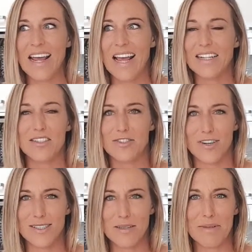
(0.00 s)
It's
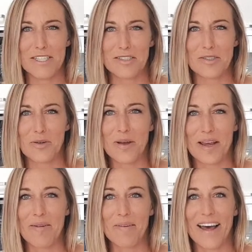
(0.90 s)
stressing me just
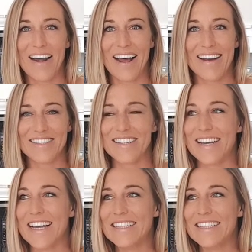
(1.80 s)
talking about it actually.